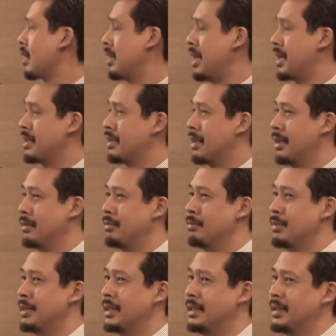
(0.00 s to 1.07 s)
aircraft,
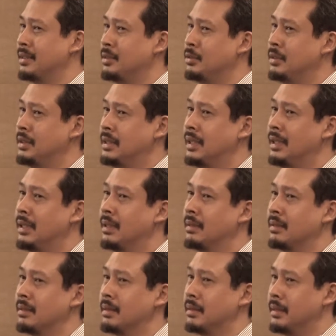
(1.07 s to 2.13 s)
but you still
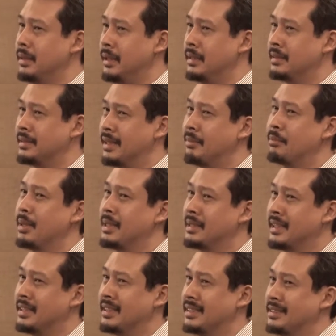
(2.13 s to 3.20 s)
need some
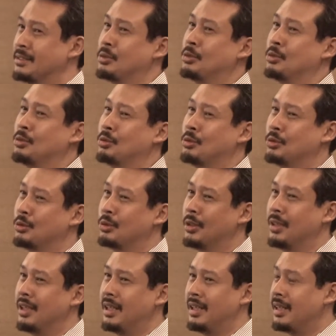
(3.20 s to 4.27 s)
budget to
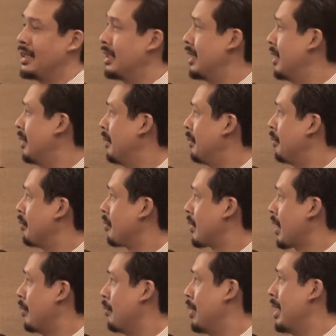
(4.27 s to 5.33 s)

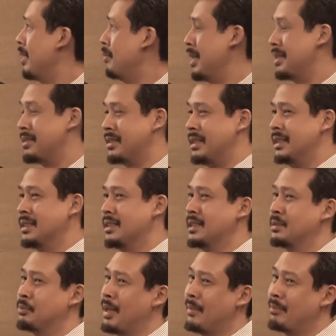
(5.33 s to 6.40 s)
buy batteries,
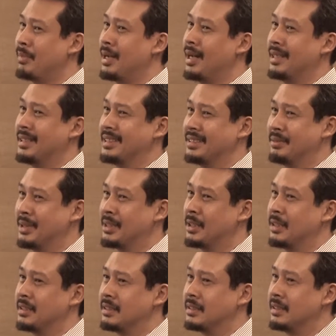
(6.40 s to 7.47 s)
spare parts,
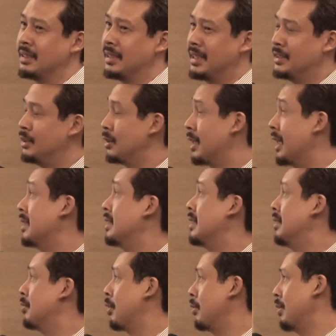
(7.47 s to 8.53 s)
because as you can
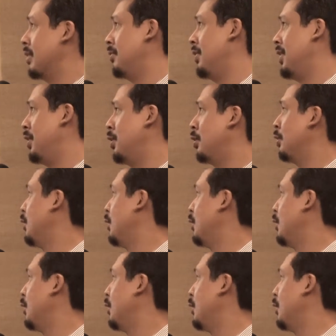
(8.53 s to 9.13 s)
see from the video